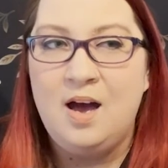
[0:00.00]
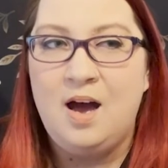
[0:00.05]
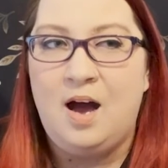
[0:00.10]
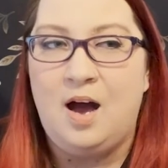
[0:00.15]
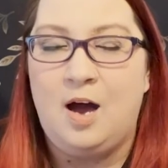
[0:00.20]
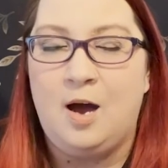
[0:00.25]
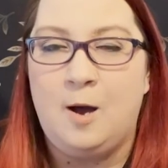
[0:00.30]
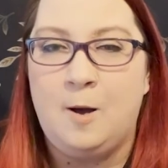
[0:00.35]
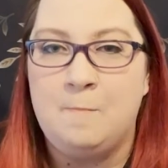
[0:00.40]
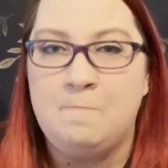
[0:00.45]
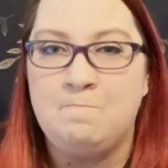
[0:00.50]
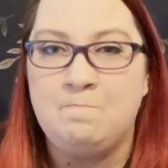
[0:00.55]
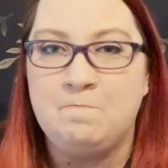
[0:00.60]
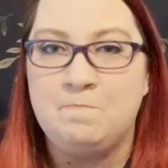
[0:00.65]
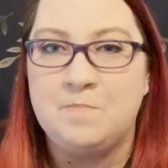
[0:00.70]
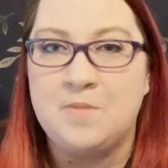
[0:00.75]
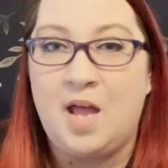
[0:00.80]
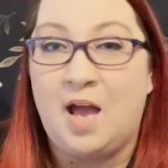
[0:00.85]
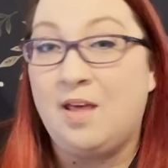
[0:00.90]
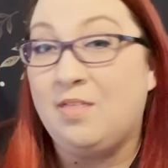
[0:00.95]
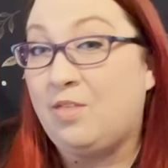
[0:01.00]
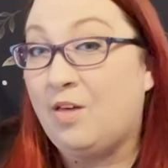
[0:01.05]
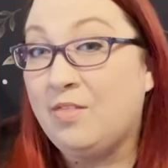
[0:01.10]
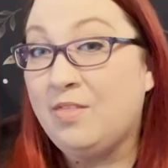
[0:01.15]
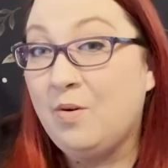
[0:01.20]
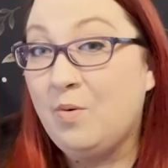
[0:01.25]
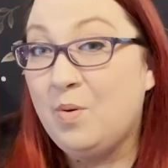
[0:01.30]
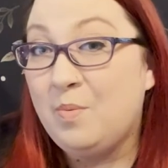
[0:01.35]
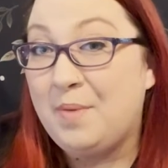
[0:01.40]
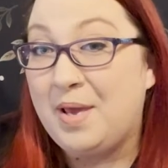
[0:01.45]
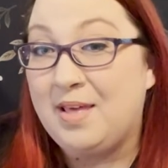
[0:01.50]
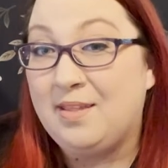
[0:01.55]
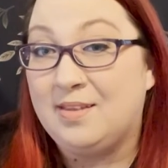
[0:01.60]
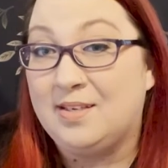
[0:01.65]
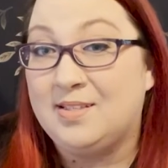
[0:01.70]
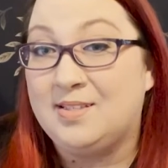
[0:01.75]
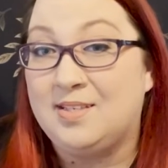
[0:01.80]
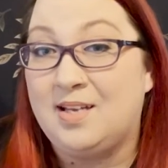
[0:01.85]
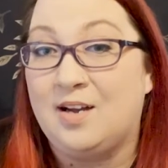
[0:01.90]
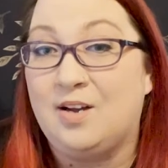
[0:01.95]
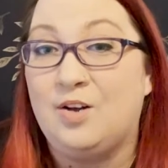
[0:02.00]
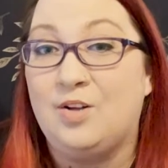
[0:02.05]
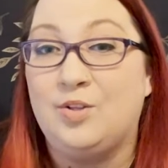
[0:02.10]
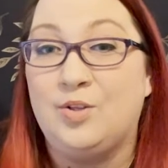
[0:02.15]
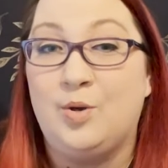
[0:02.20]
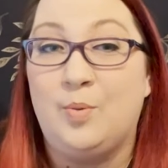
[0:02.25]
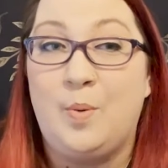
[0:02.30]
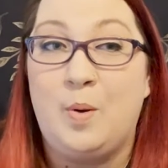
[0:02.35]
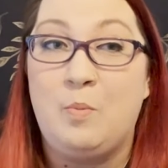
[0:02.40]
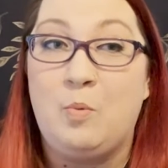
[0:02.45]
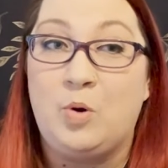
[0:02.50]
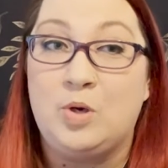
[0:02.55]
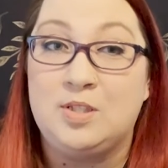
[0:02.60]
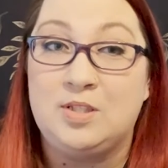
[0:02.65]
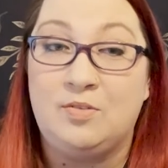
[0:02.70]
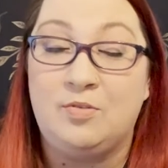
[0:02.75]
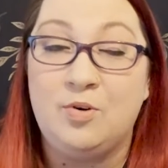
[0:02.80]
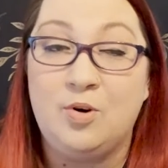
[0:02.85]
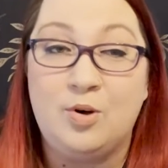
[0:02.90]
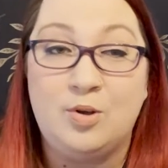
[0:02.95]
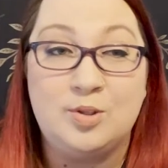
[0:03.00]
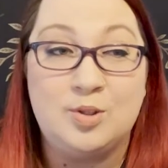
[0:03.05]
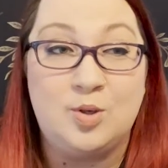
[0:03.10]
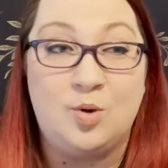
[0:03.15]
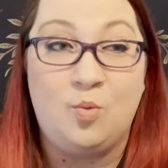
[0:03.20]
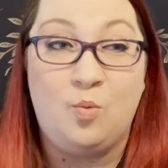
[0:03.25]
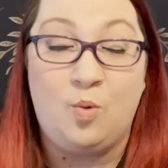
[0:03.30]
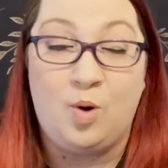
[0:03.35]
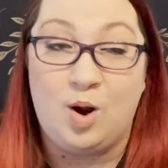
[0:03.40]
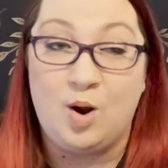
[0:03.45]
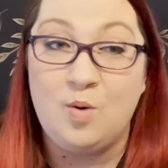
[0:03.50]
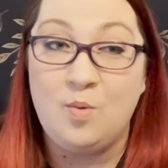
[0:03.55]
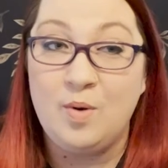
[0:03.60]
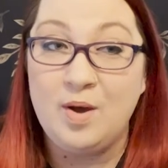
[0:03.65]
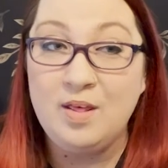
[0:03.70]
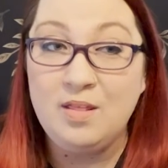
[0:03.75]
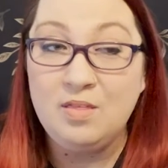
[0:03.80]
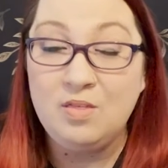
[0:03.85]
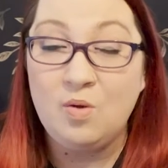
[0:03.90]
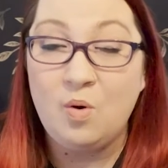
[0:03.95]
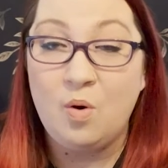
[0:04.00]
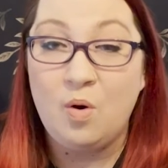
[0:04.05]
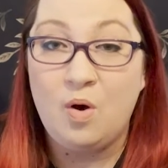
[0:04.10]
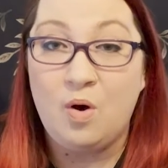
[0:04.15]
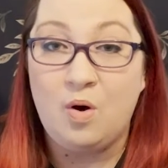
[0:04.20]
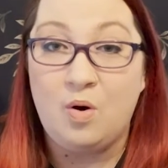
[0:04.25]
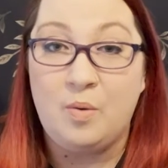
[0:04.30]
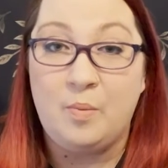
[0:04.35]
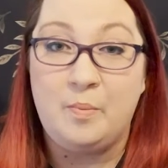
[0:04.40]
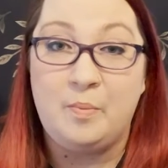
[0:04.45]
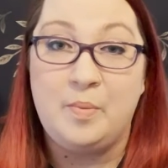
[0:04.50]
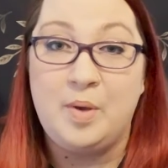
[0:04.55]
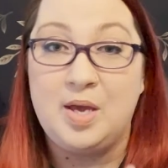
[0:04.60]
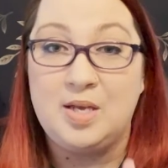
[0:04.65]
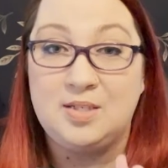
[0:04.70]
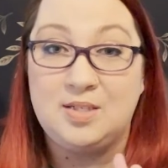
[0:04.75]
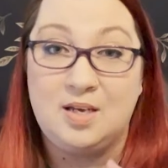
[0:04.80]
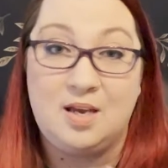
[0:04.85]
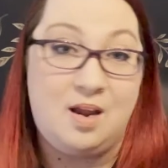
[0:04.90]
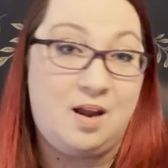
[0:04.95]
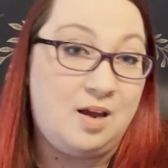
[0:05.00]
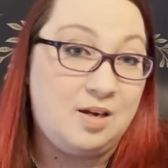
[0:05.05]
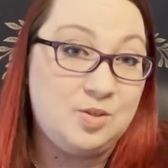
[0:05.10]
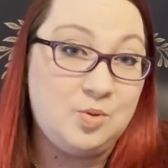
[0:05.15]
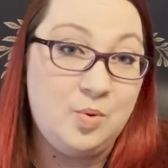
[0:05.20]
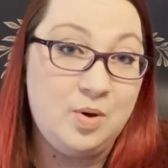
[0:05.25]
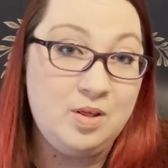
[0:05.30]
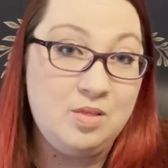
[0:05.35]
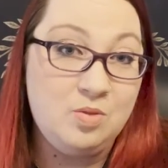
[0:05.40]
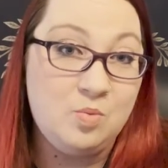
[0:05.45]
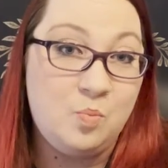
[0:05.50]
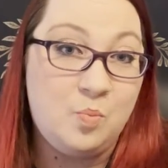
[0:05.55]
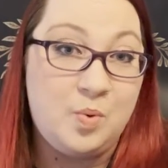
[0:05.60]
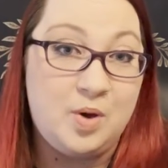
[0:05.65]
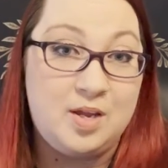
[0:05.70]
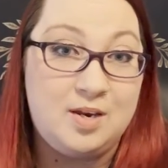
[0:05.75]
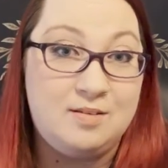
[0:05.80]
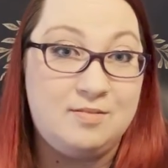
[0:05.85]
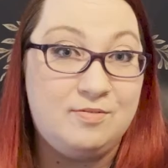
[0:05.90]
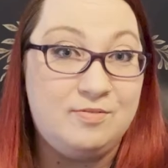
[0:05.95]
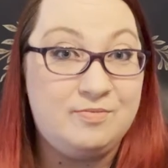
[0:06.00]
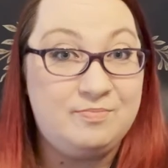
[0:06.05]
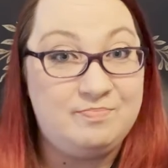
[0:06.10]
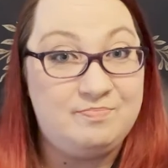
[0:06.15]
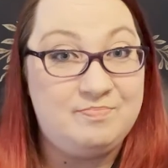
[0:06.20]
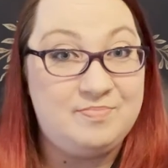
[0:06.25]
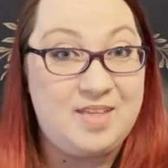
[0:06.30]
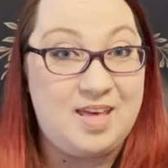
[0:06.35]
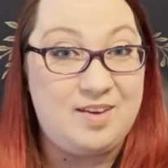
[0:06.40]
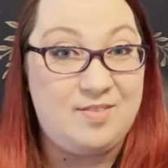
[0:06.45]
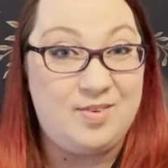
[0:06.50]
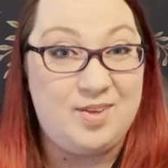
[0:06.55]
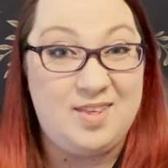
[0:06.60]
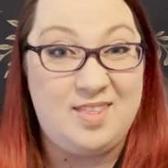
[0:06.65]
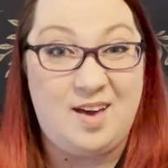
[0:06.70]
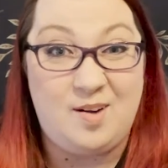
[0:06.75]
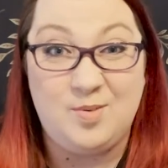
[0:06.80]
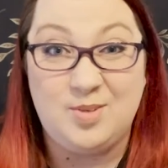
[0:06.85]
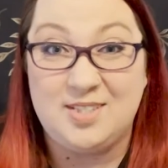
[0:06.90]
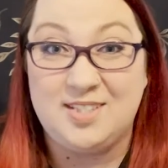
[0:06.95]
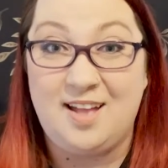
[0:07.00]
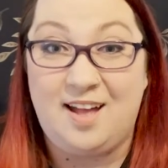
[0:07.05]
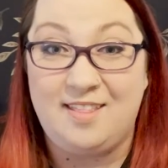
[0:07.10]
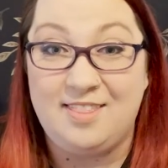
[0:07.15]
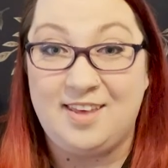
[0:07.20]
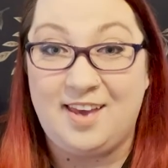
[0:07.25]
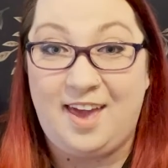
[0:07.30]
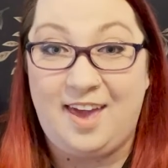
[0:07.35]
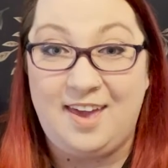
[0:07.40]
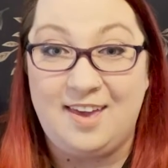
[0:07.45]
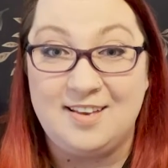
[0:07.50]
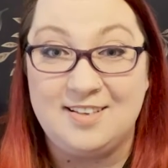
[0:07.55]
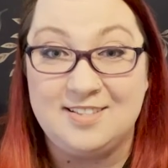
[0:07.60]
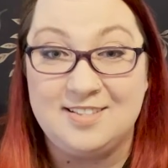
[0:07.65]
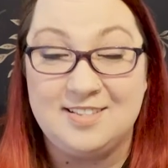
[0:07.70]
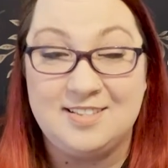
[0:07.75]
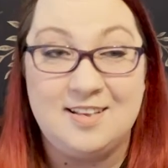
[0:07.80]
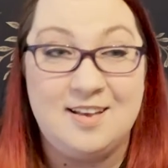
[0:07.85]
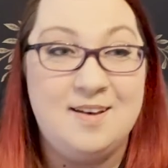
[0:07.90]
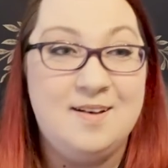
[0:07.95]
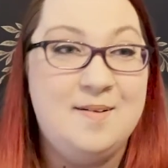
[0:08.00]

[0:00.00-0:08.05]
I thought that would make this deck a little bit more difficult to work with and to connect with, but thankfully that was not the case.